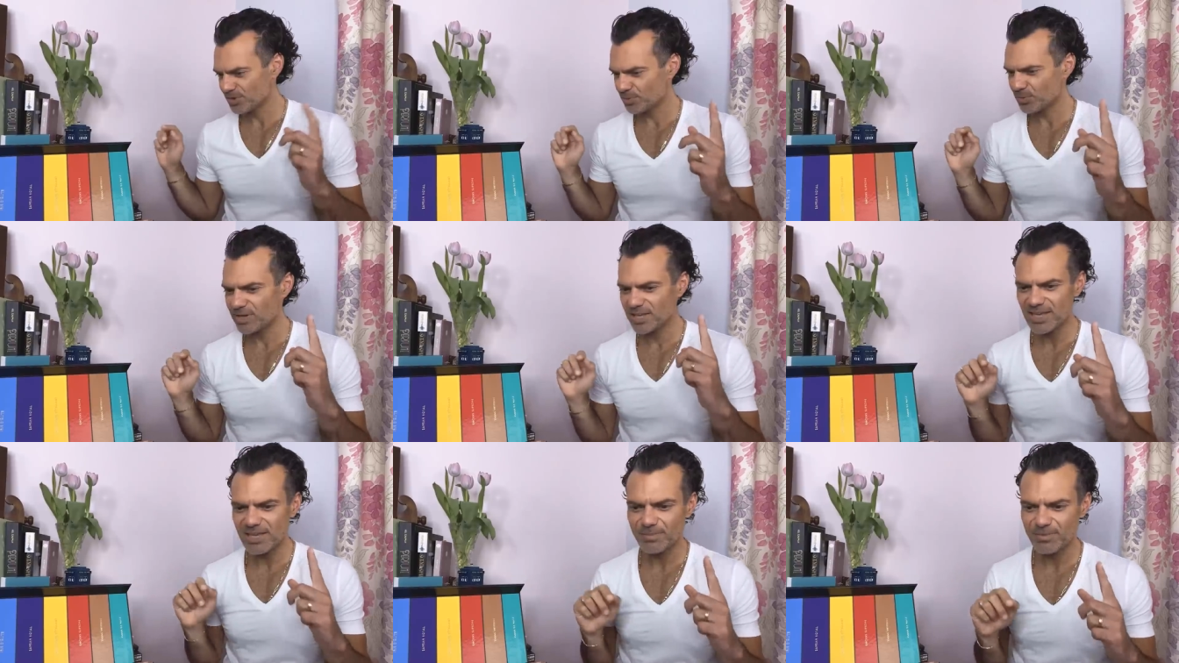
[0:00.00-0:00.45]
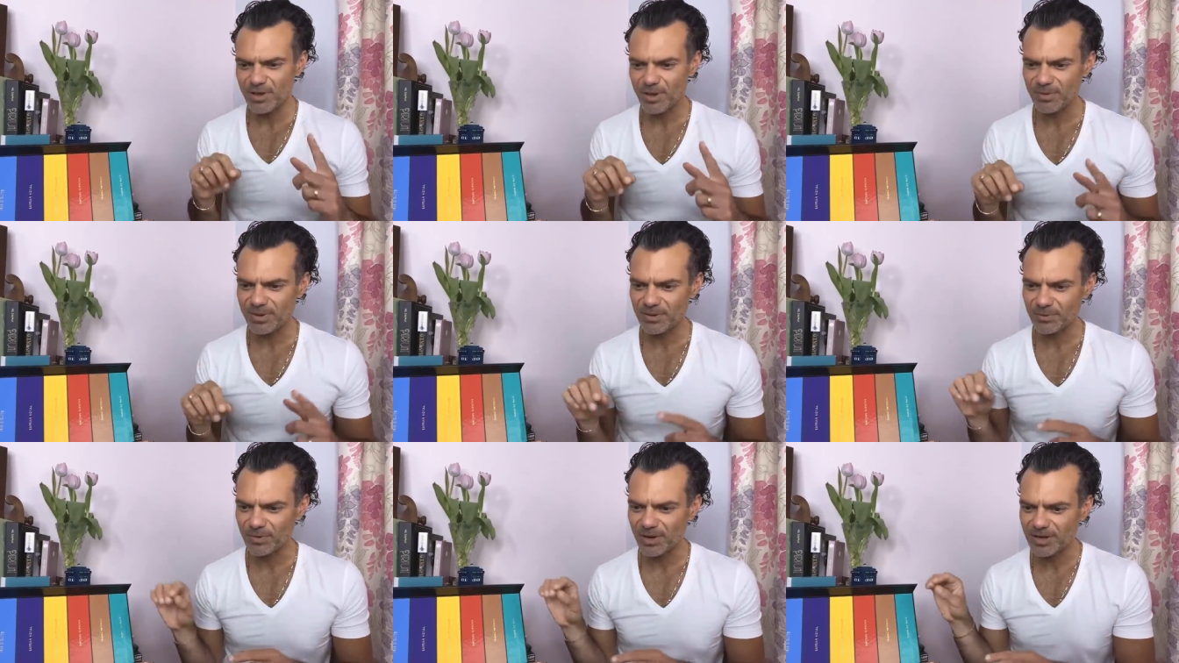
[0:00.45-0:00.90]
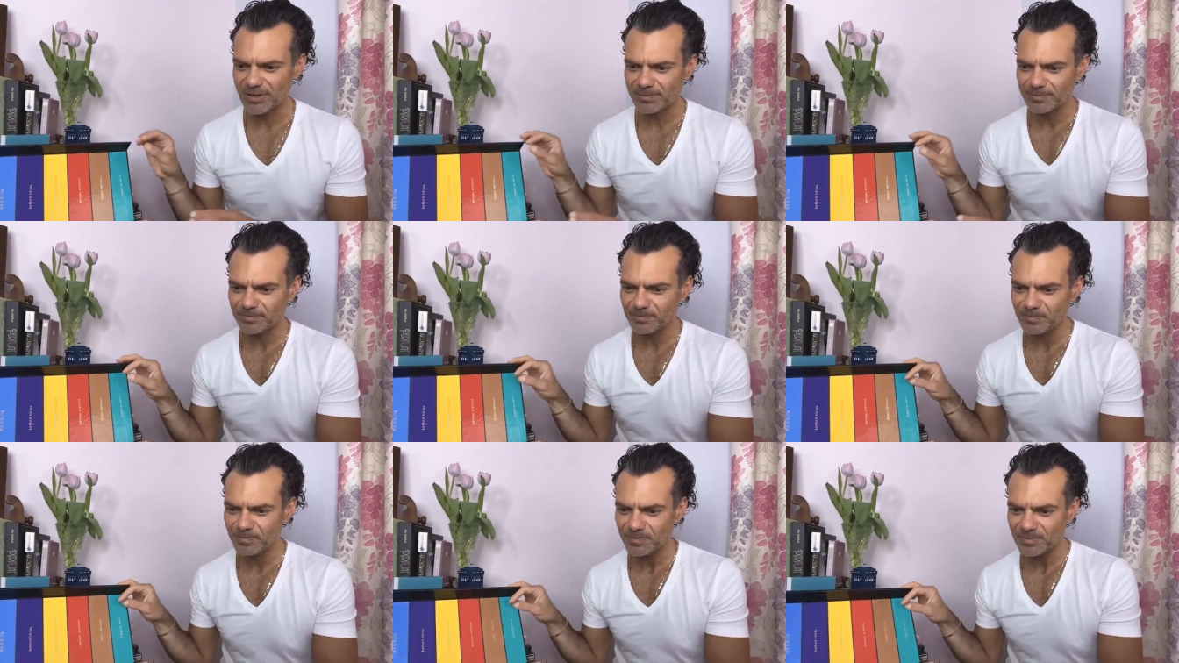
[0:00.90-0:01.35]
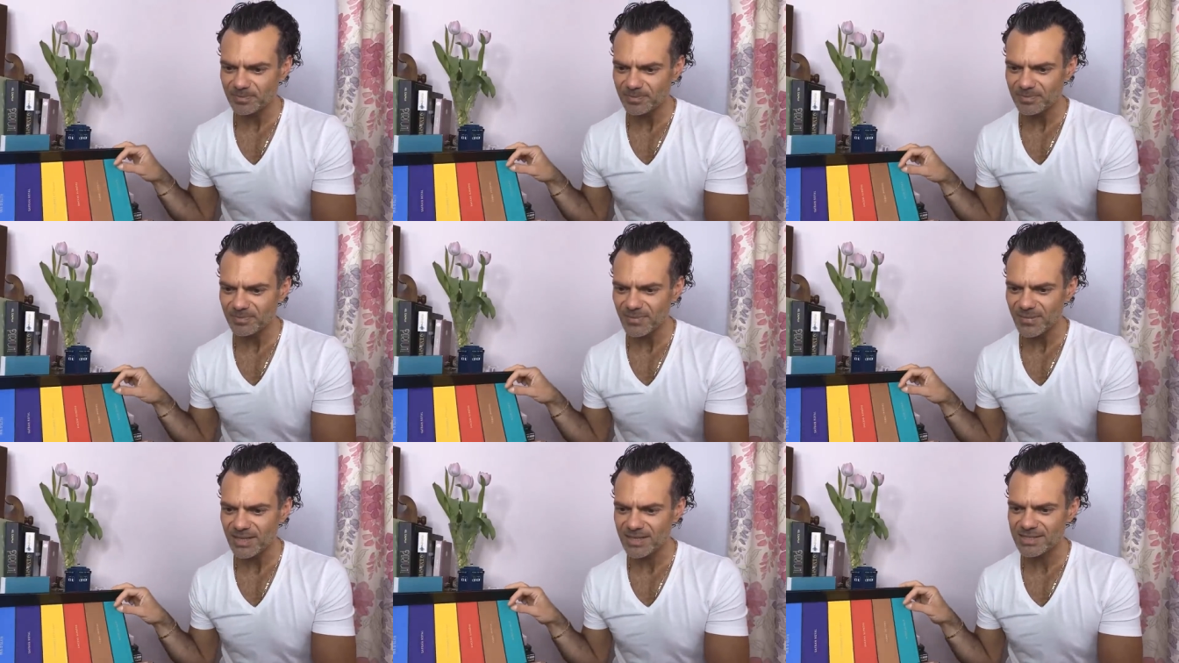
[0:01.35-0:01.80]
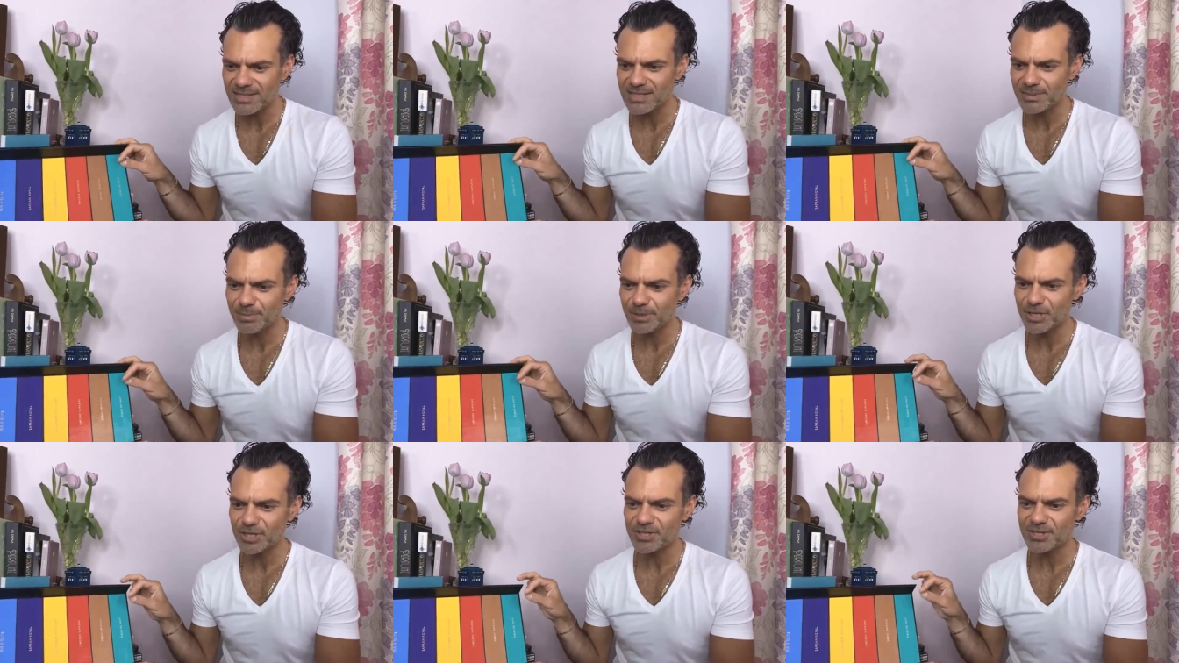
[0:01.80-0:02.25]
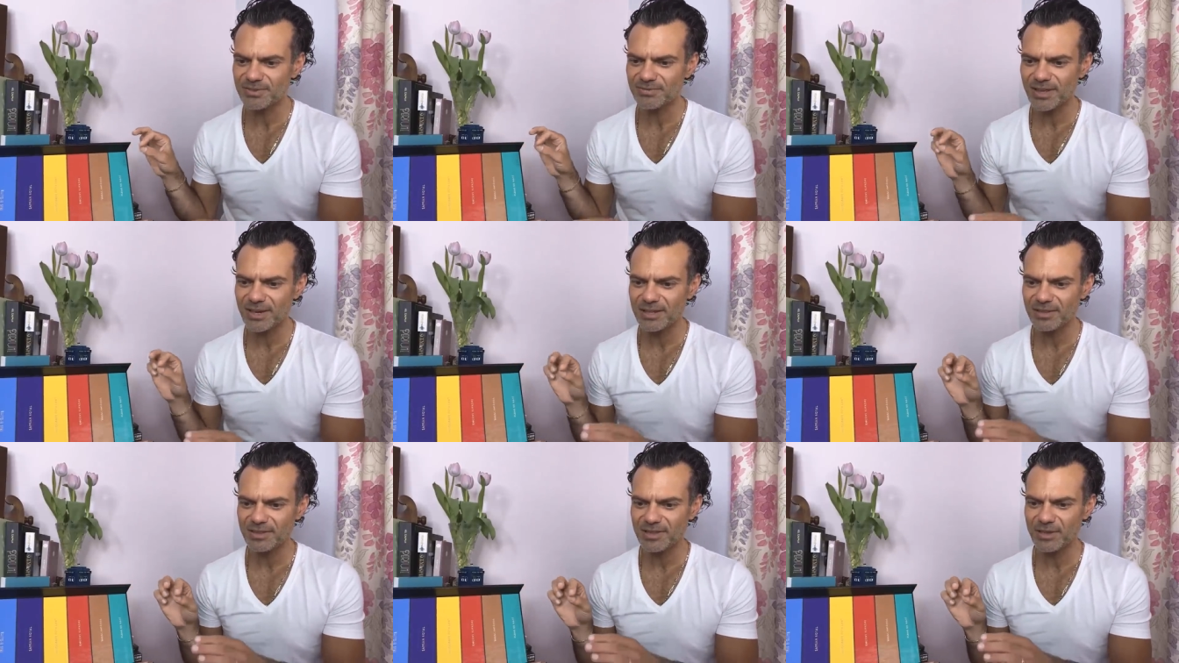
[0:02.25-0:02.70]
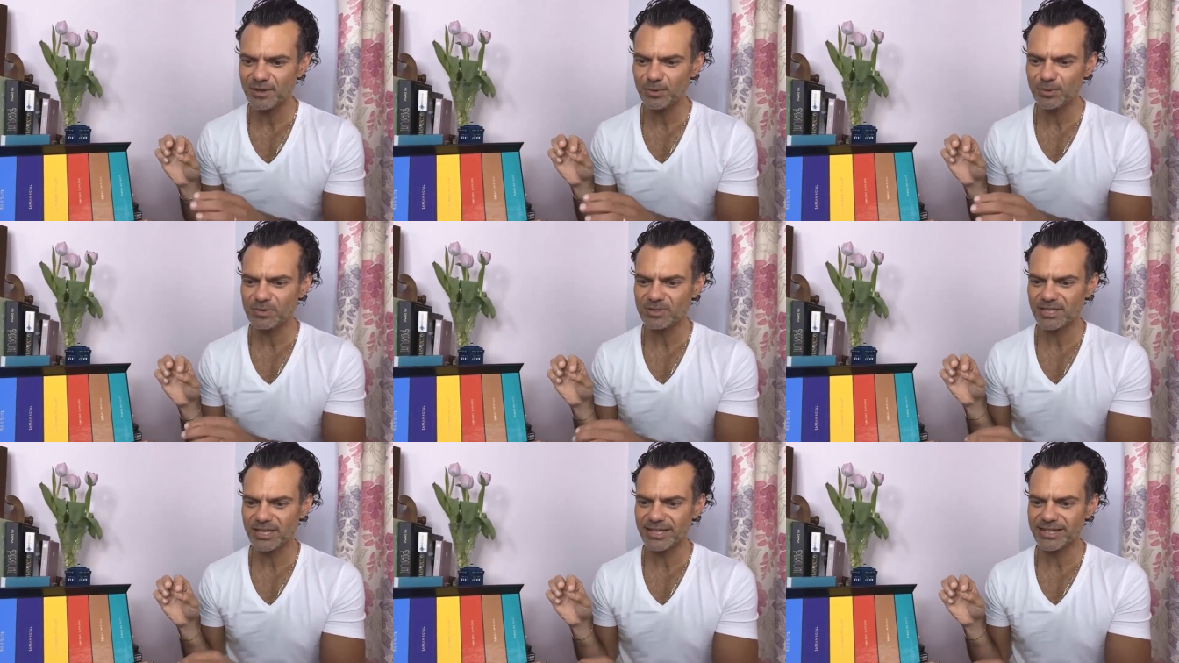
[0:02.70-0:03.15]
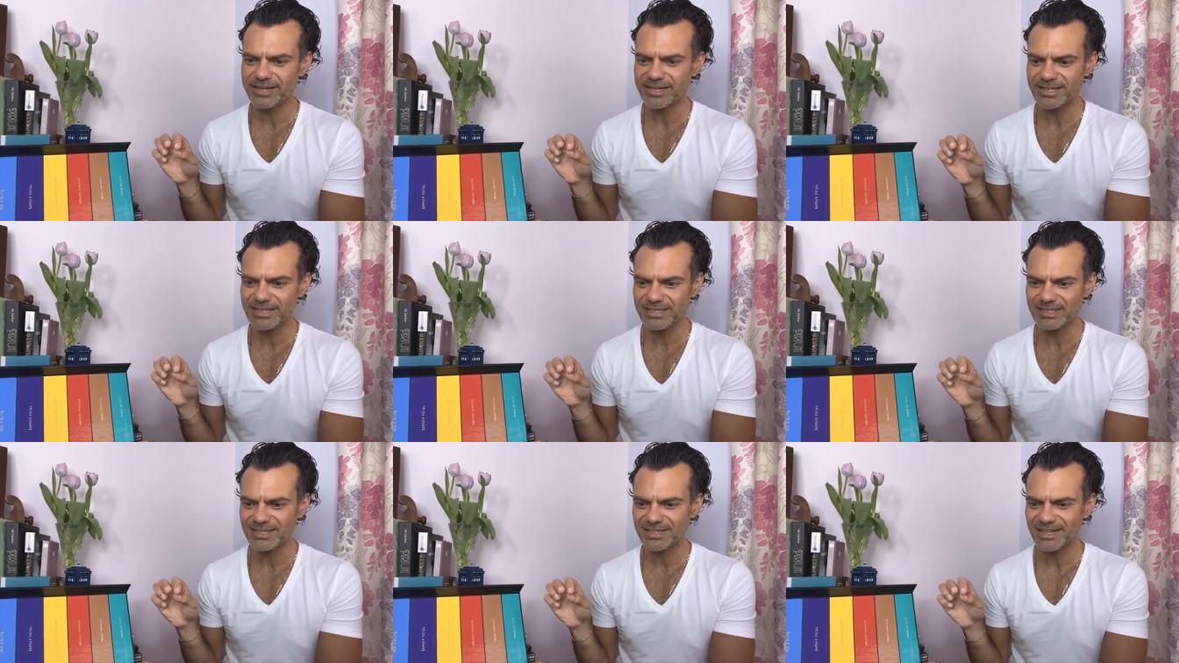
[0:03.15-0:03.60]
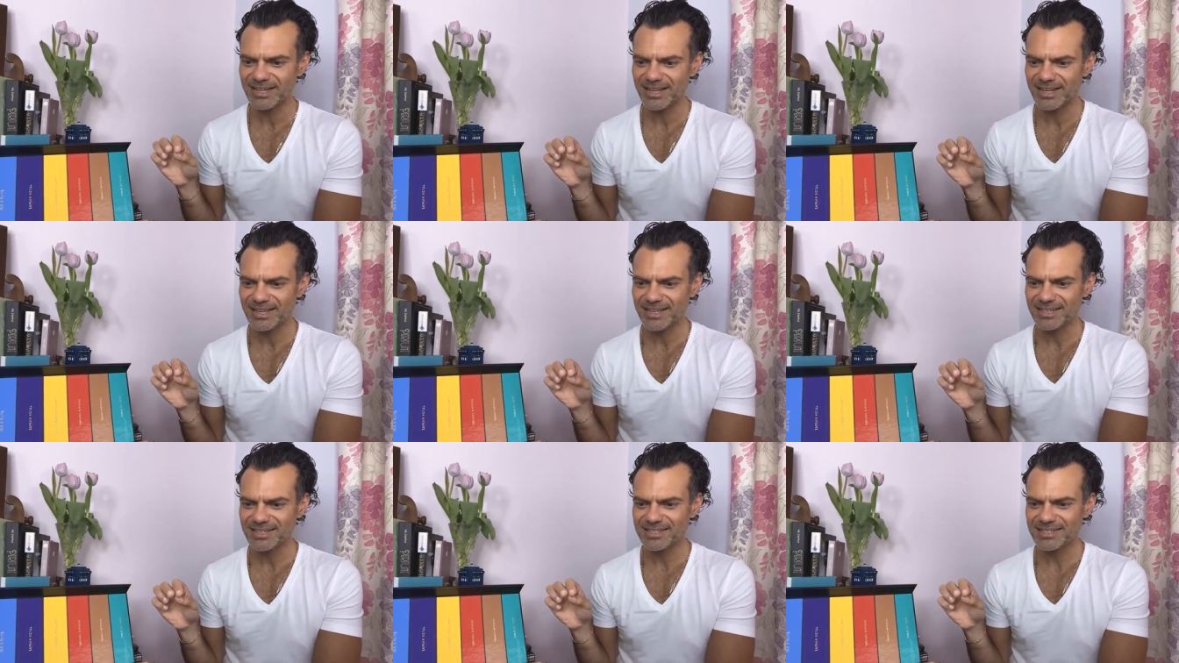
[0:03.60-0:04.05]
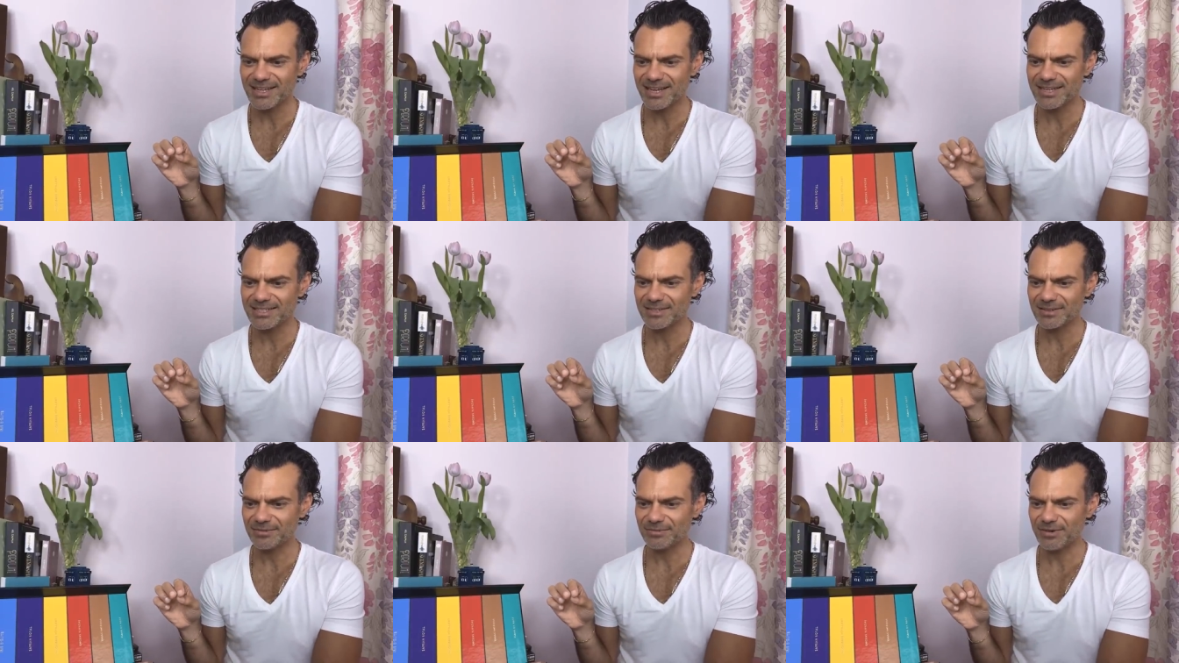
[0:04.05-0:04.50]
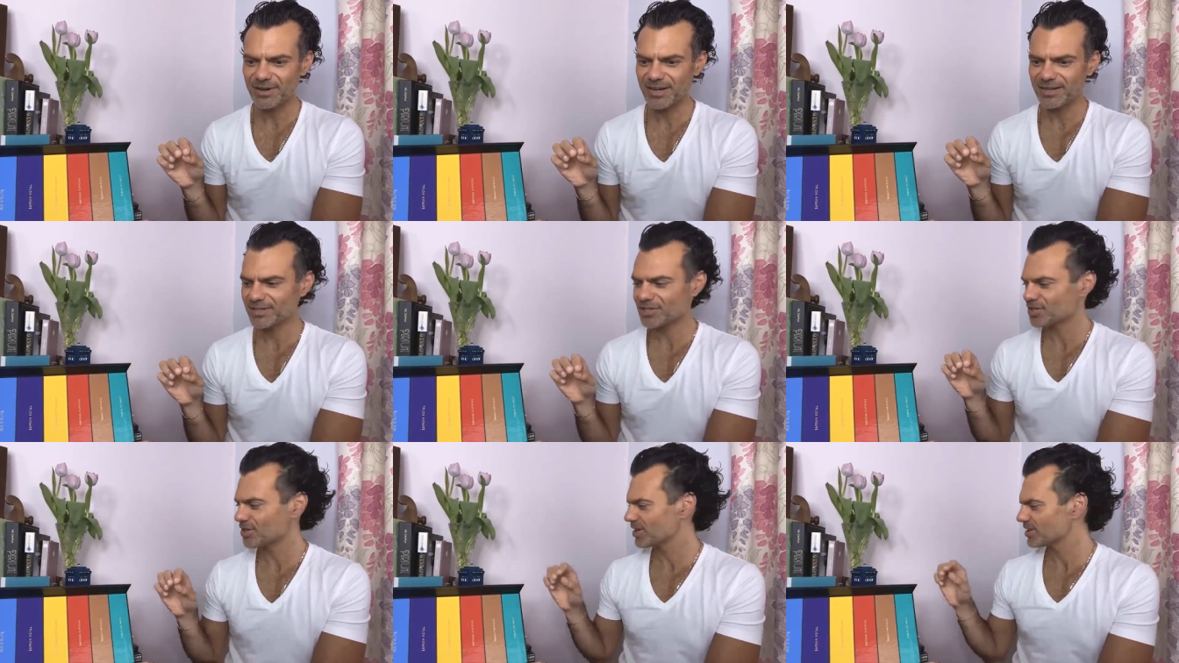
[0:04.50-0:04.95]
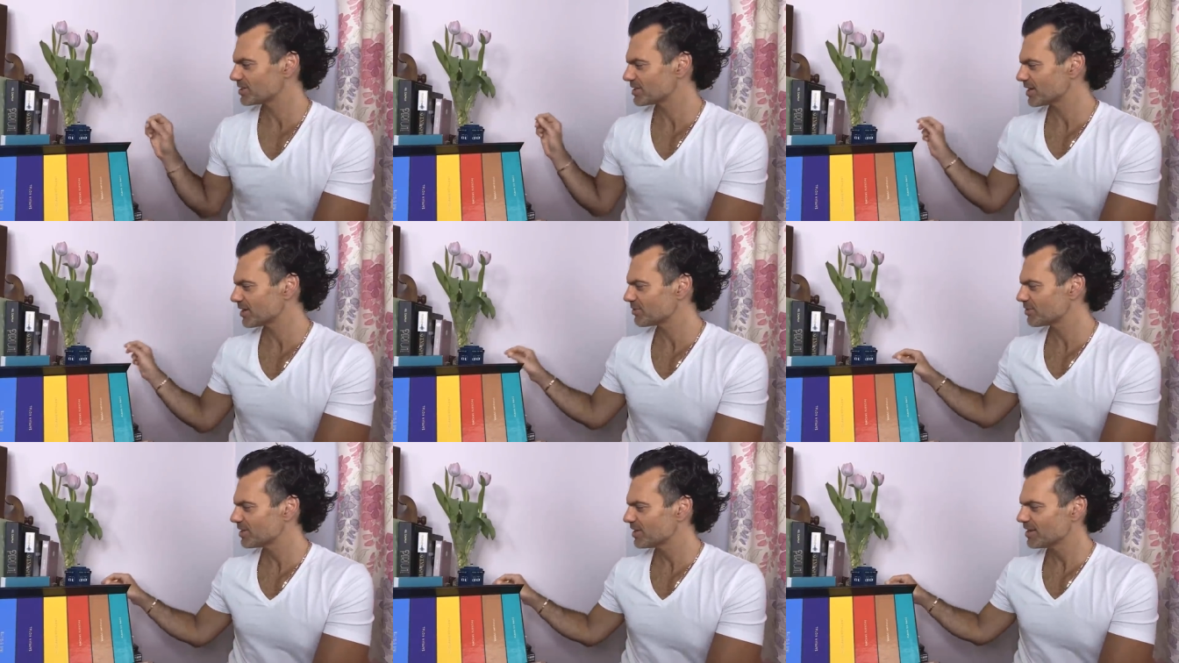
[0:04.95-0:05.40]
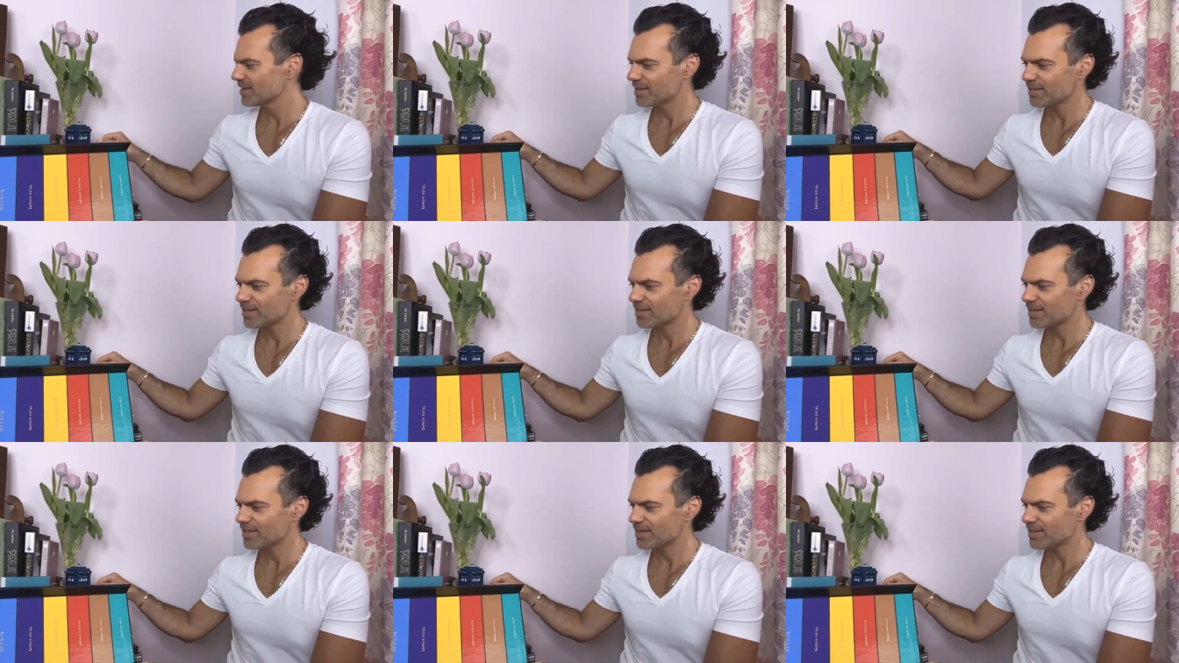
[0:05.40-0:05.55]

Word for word: we keep going, right? Suspicious of anything called elite, says Frag Chaitan.